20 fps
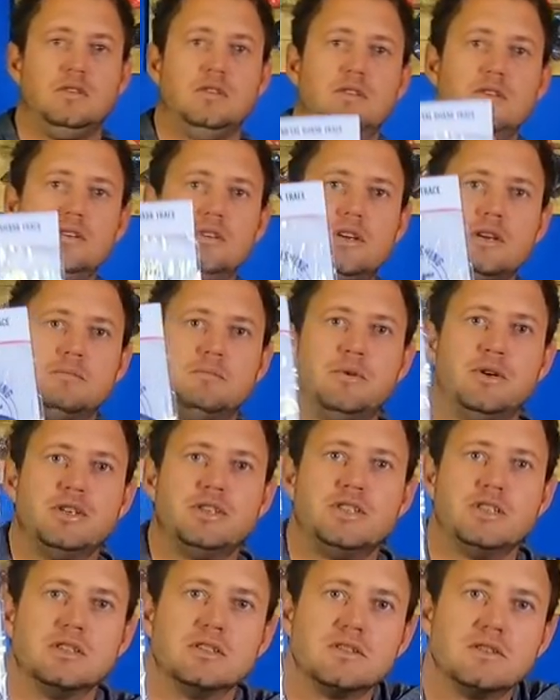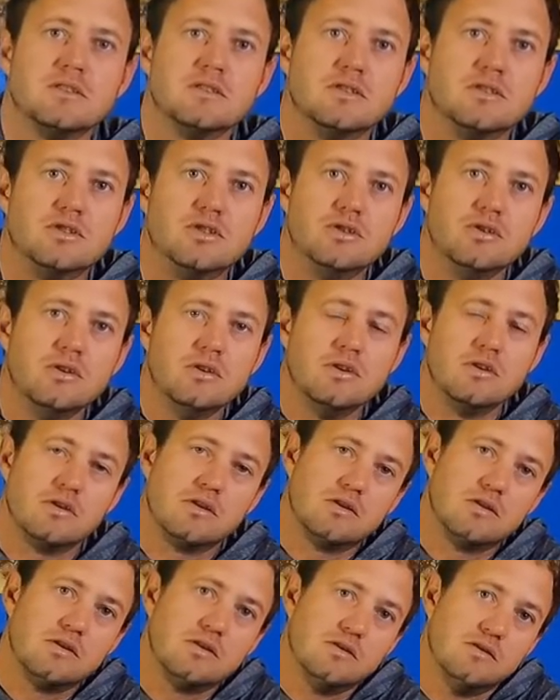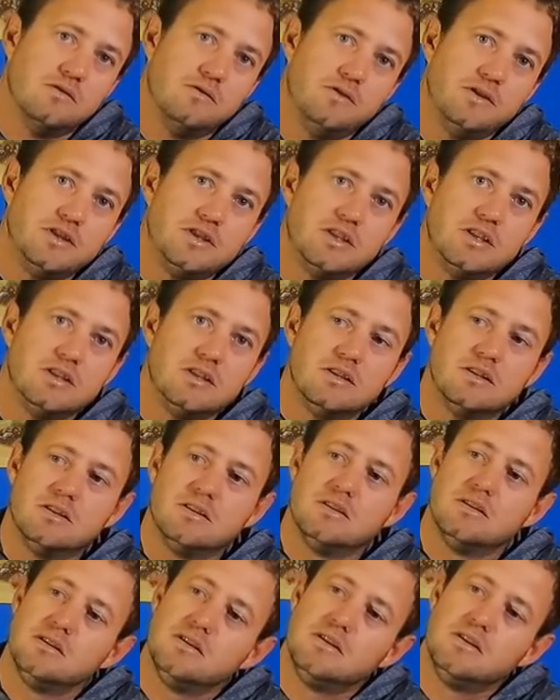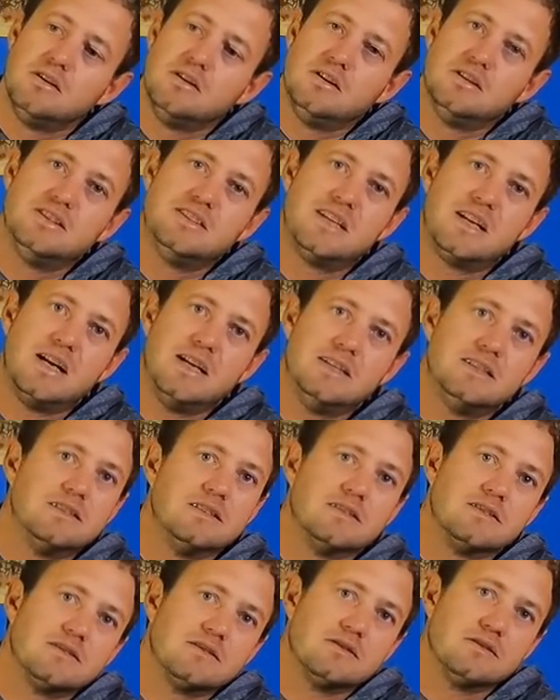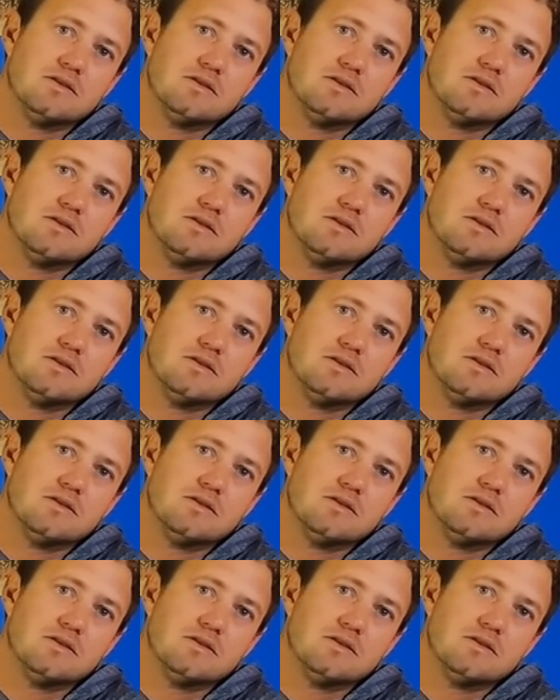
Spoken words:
you can purchase Zuluk Fishing traces.